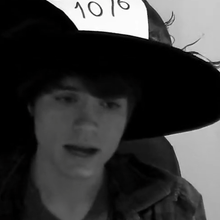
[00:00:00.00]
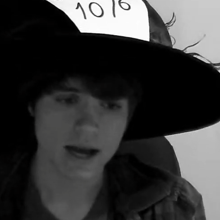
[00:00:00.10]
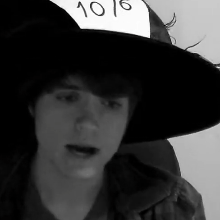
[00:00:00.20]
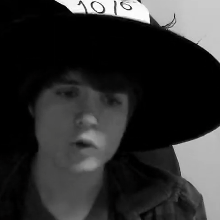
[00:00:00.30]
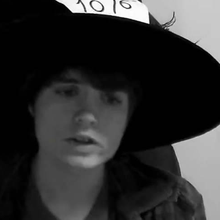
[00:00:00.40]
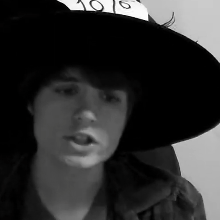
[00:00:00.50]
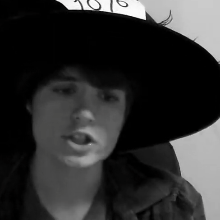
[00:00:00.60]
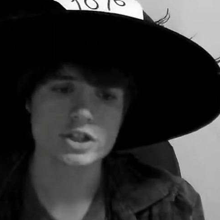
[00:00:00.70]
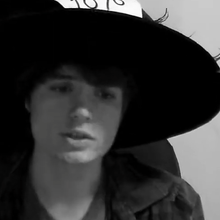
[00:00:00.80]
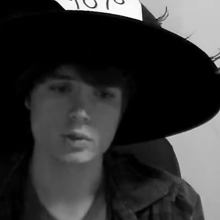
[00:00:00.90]
How did
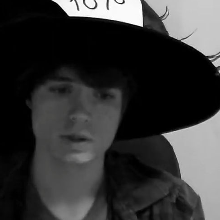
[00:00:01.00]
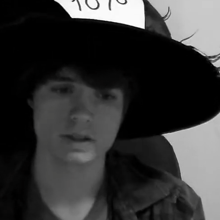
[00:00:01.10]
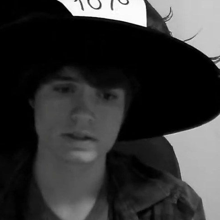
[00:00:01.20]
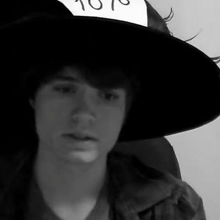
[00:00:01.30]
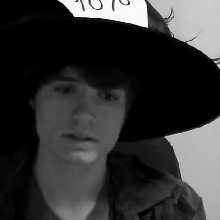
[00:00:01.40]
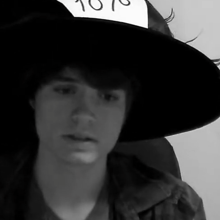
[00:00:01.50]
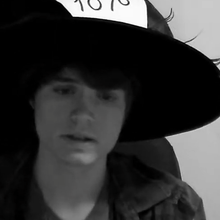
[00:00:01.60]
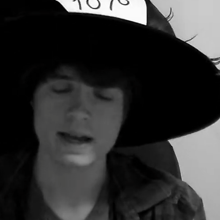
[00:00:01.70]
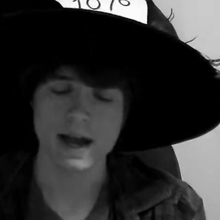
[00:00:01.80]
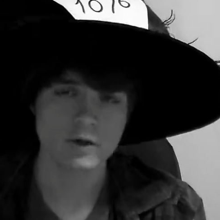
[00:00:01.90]
she do it?
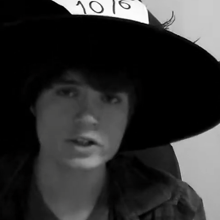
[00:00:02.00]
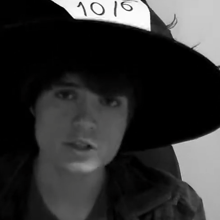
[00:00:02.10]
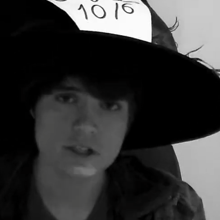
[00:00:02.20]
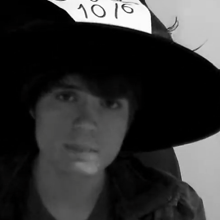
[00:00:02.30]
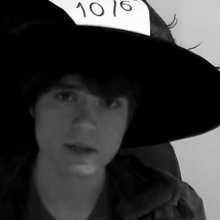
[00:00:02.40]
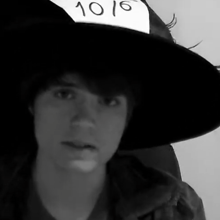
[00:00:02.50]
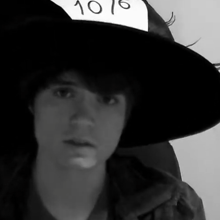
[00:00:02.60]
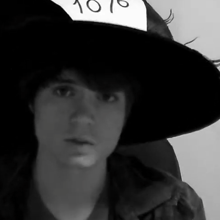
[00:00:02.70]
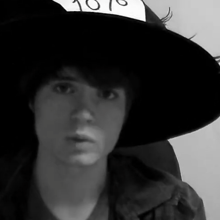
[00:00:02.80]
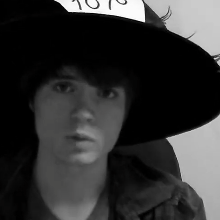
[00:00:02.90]
How did she pay the
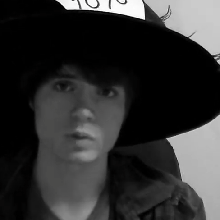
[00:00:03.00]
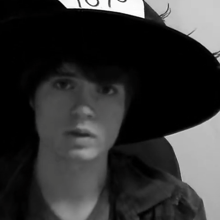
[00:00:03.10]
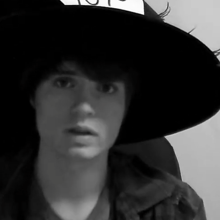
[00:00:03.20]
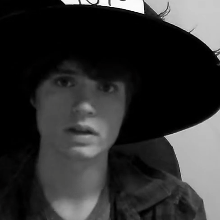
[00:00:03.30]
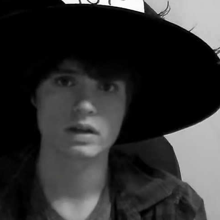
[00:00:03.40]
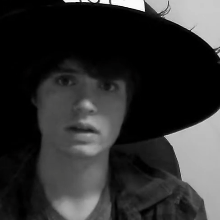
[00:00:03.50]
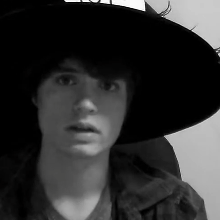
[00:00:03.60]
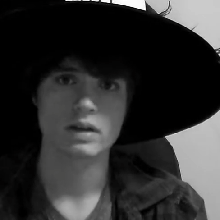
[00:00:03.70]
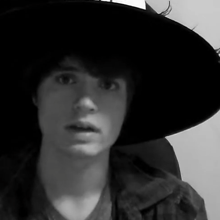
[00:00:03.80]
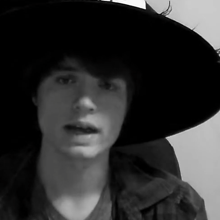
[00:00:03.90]
toll?
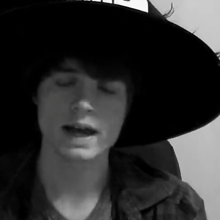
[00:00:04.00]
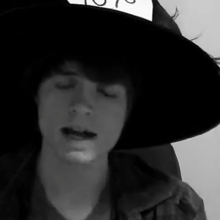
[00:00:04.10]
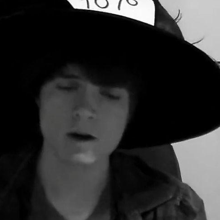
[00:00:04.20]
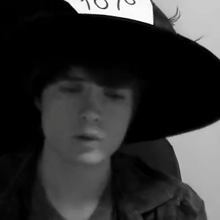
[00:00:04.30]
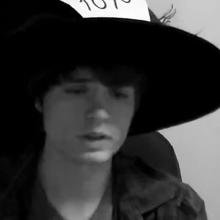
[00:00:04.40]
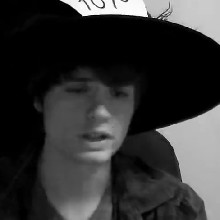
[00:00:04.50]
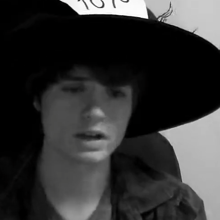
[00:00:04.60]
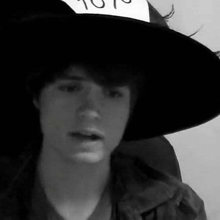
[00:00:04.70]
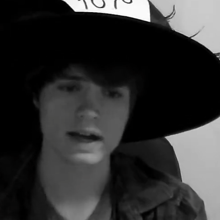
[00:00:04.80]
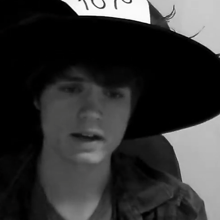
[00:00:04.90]
How did
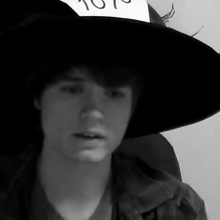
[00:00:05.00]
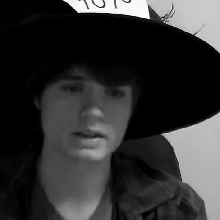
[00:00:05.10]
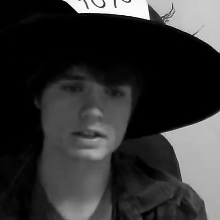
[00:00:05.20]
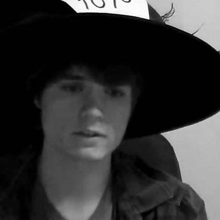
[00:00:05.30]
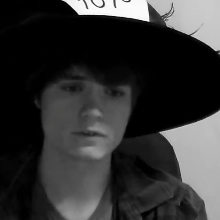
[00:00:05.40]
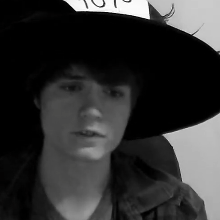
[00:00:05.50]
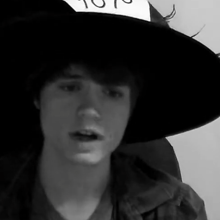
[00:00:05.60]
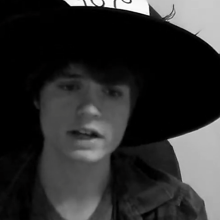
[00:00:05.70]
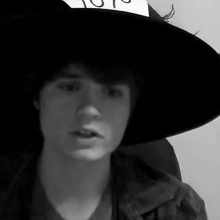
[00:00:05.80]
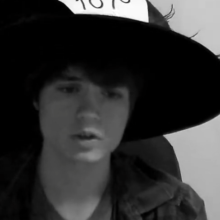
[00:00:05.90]
young Alice
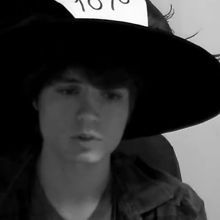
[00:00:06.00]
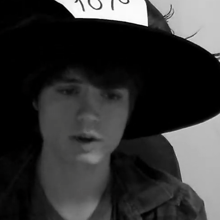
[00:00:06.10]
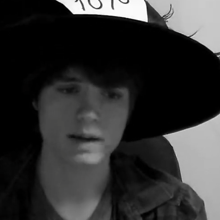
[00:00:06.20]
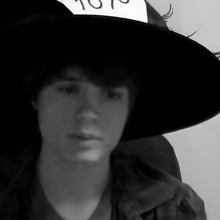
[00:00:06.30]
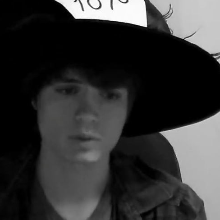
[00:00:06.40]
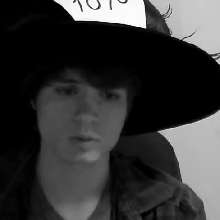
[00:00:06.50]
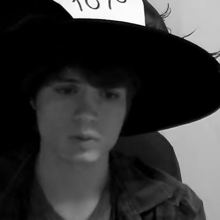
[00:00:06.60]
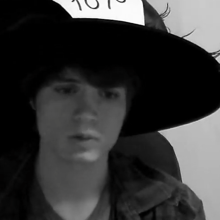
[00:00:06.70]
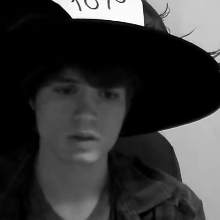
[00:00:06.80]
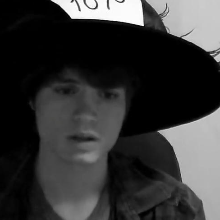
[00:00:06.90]
find her rabbit
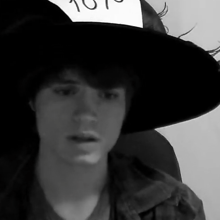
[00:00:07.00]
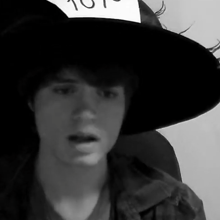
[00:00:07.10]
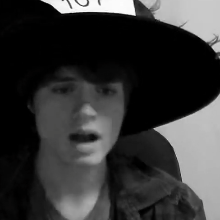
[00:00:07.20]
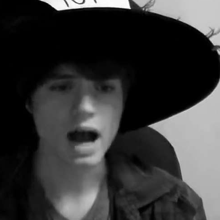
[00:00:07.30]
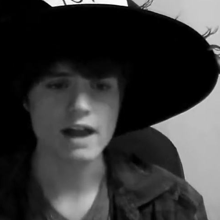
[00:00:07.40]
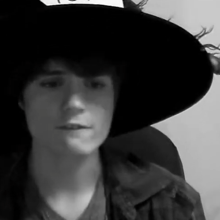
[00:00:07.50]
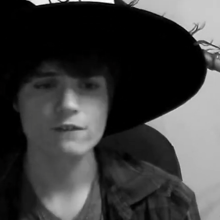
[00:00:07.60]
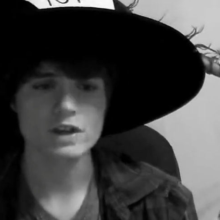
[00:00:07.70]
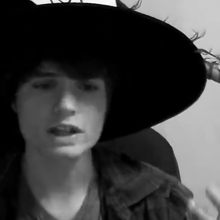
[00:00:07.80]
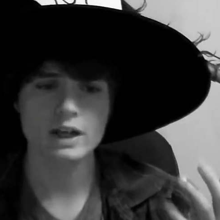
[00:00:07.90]
hole? I
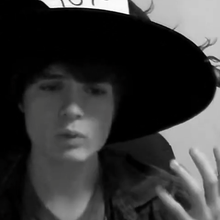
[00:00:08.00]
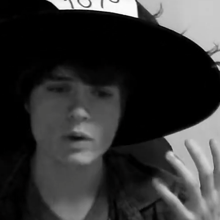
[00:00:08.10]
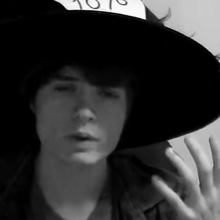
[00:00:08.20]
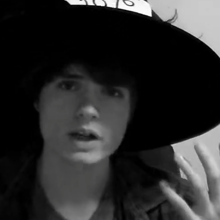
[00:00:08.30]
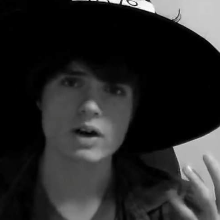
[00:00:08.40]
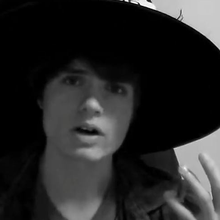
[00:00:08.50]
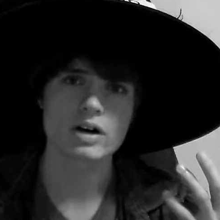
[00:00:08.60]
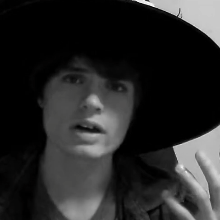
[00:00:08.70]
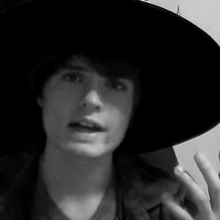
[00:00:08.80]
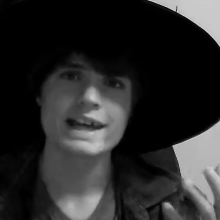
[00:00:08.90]
feel like where we
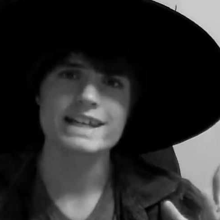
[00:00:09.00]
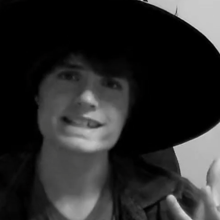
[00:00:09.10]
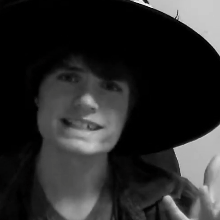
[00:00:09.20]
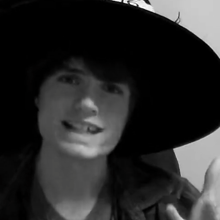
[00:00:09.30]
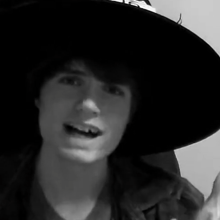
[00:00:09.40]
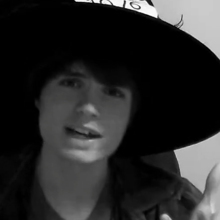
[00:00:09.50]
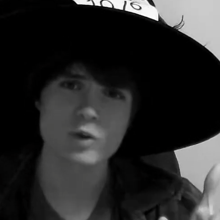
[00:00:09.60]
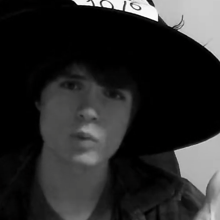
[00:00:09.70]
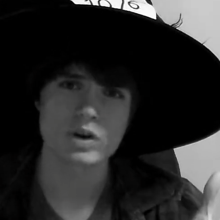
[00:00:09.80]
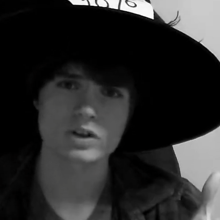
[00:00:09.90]
are is a
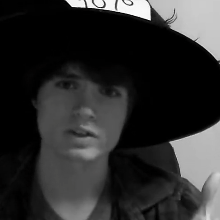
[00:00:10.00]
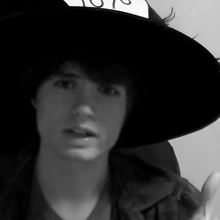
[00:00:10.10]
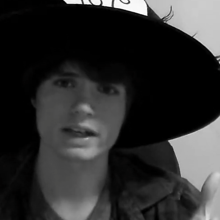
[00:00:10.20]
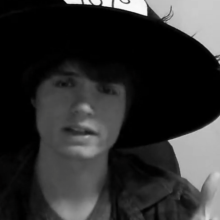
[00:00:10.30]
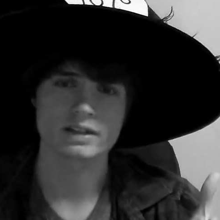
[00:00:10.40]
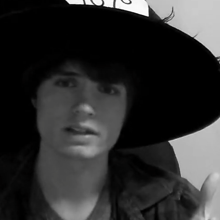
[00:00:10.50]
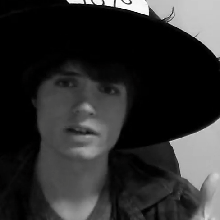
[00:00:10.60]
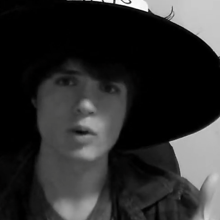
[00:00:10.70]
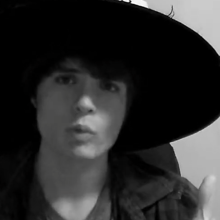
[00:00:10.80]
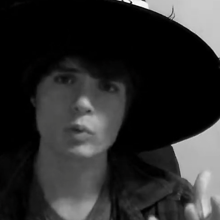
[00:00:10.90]
dying wonderland.
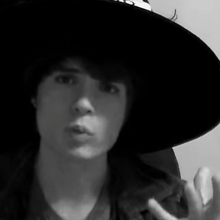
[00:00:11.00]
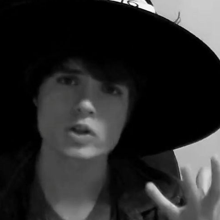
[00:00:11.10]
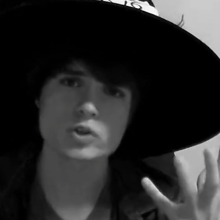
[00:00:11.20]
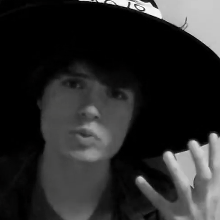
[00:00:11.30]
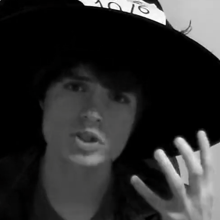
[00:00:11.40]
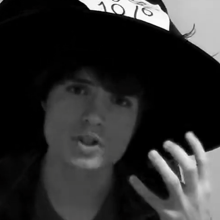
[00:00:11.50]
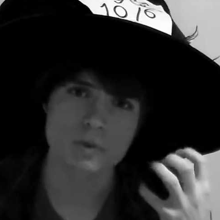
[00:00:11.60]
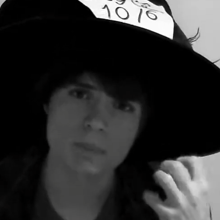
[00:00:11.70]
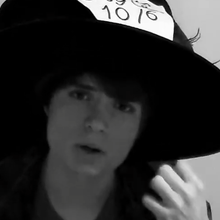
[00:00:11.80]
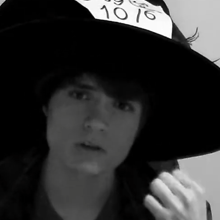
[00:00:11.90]
What once was
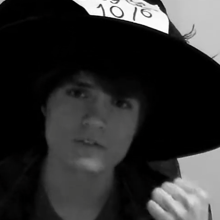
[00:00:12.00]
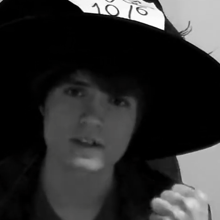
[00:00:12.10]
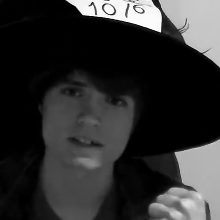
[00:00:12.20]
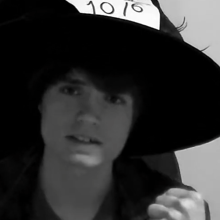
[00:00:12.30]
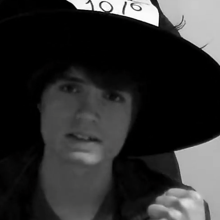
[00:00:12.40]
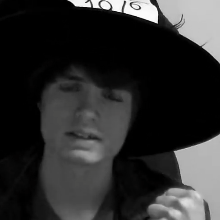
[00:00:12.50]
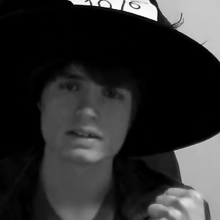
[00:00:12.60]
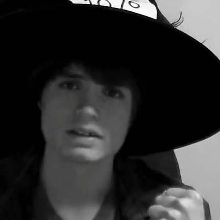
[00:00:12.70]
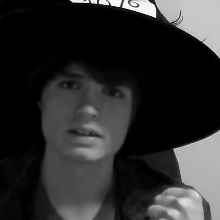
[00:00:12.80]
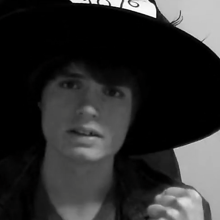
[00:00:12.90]
so perfect
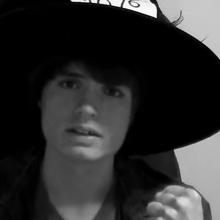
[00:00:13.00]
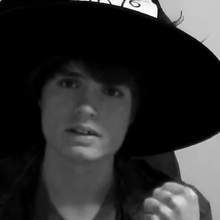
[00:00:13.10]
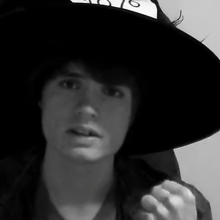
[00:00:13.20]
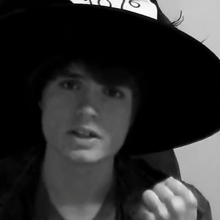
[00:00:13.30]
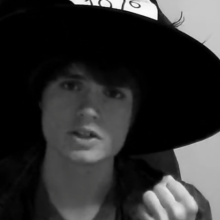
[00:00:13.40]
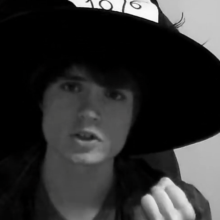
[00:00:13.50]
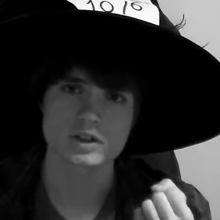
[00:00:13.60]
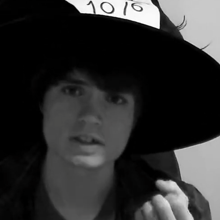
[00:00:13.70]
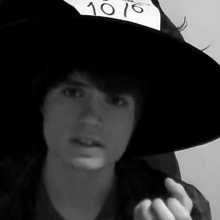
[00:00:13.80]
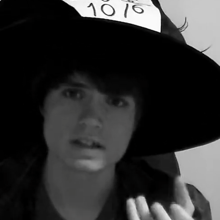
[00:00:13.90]
is
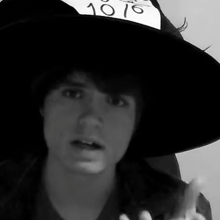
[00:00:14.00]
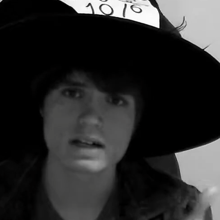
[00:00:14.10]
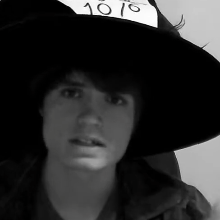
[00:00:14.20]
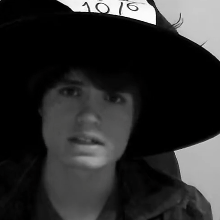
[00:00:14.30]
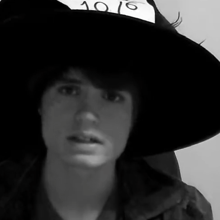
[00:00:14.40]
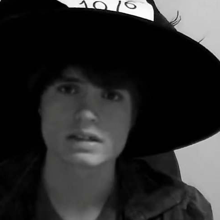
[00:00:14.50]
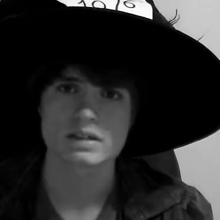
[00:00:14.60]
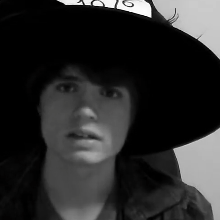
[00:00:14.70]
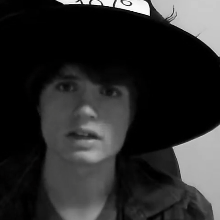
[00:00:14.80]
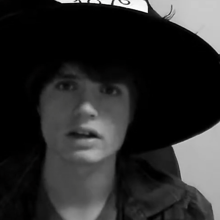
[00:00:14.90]
turning to dust
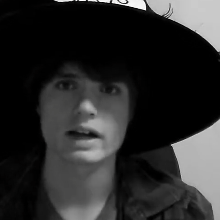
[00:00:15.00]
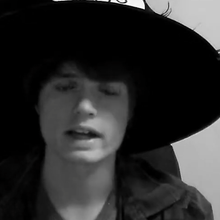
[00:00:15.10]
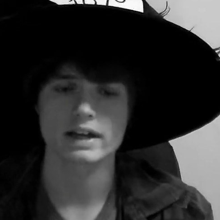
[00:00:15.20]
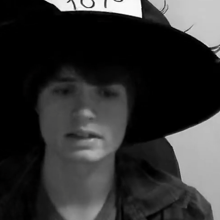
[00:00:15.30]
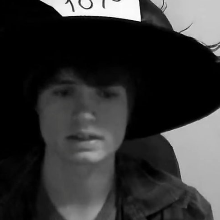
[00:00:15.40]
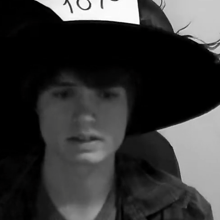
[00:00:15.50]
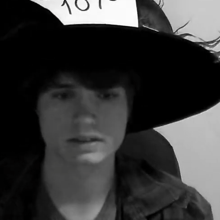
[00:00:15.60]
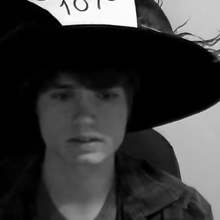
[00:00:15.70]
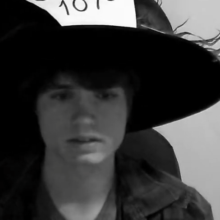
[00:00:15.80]
in our hands.